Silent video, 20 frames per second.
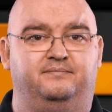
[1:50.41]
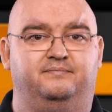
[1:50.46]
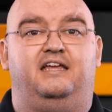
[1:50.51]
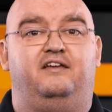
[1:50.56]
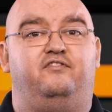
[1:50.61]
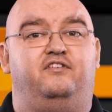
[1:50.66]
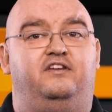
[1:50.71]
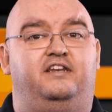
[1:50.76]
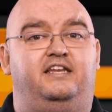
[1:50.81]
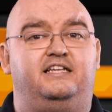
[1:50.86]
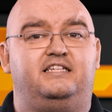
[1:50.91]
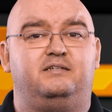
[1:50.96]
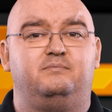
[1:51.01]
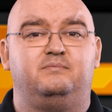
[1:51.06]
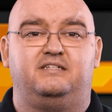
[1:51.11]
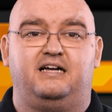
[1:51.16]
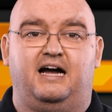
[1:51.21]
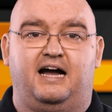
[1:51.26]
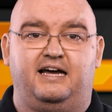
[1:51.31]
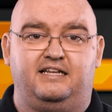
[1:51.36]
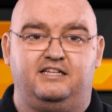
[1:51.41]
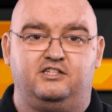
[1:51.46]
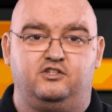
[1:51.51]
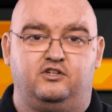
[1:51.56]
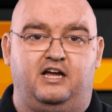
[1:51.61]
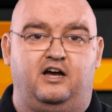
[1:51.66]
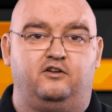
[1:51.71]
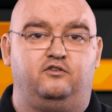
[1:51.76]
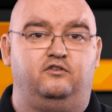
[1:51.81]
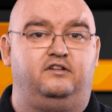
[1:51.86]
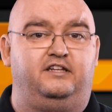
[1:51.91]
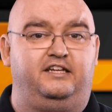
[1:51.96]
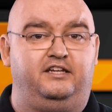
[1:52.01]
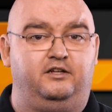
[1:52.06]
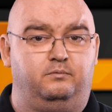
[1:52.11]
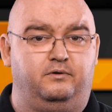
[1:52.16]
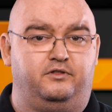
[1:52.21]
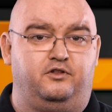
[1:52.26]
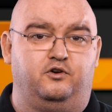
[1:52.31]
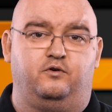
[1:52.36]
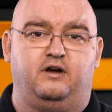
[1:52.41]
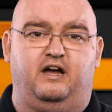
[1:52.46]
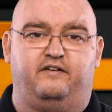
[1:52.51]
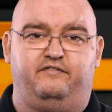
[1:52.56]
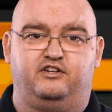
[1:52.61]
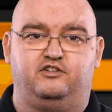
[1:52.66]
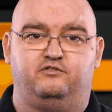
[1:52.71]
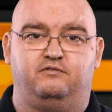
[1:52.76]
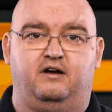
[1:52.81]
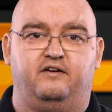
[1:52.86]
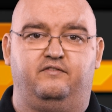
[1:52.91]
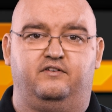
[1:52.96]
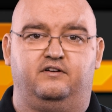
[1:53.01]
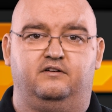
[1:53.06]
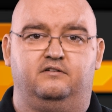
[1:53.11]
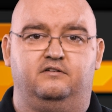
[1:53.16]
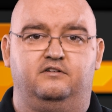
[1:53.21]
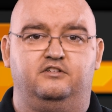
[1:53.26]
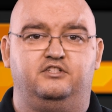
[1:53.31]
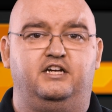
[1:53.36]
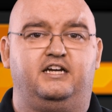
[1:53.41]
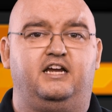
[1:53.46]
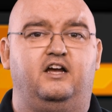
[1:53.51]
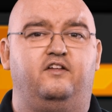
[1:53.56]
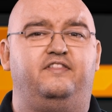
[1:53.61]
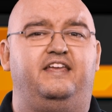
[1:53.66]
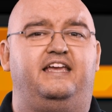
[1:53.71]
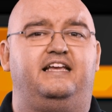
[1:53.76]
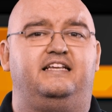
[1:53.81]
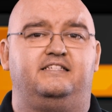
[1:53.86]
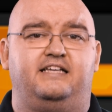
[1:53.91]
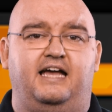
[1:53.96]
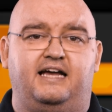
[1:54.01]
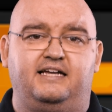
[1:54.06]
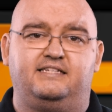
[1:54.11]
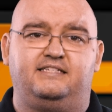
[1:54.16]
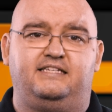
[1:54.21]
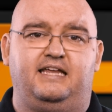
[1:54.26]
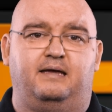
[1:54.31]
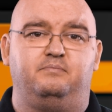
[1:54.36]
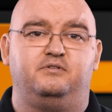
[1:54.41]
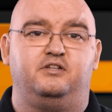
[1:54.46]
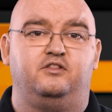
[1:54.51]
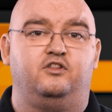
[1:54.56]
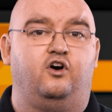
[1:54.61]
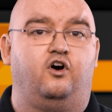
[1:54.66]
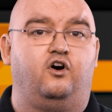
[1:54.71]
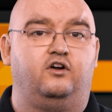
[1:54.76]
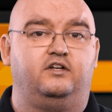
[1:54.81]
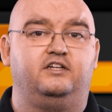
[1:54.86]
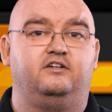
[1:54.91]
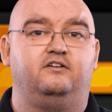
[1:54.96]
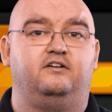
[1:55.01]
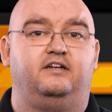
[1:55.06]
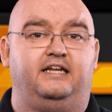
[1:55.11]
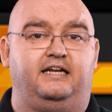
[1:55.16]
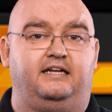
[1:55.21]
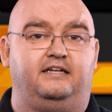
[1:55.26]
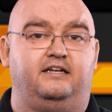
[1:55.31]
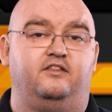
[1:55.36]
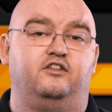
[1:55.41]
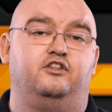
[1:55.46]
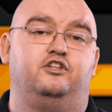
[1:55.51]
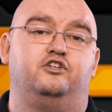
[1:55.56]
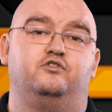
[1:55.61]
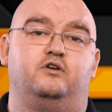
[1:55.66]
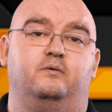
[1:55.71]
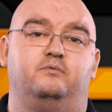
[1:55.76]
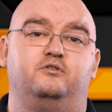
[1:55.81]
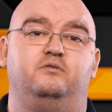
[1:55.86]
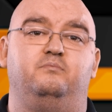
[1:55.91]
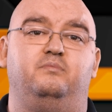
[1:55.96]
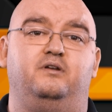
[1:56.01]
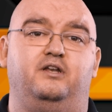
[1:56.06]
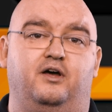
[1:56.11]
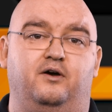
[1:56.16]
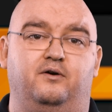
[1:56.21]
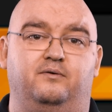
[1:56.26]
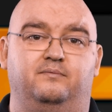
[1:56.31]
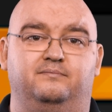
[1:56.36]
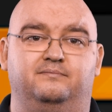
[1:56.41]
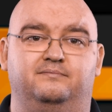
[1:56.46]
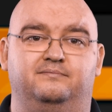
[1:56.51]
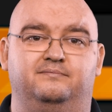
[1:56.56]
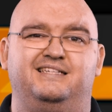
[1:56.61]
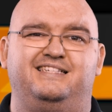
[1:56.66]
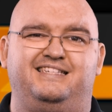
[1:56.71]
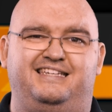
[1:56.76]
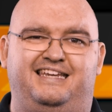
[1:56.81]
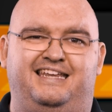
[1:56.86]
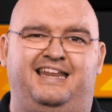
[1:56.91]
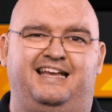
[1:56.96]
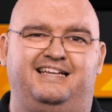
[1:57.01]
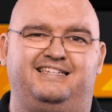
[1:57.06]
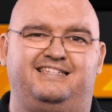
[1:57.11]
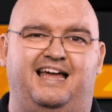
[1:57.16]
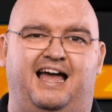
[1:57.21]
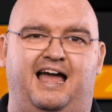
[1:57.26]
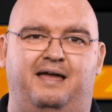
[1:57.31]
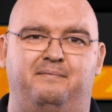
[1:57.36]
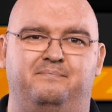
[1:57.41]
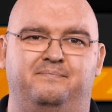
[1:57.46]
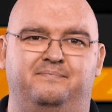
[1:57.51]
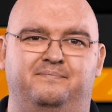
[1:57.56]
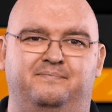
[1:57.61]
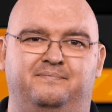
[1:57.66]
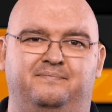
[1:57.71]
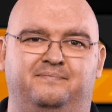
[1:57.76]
If you need some guidance on how to deal with your graphics driver, check out the exact steps in the article linked in the description below. See you next time.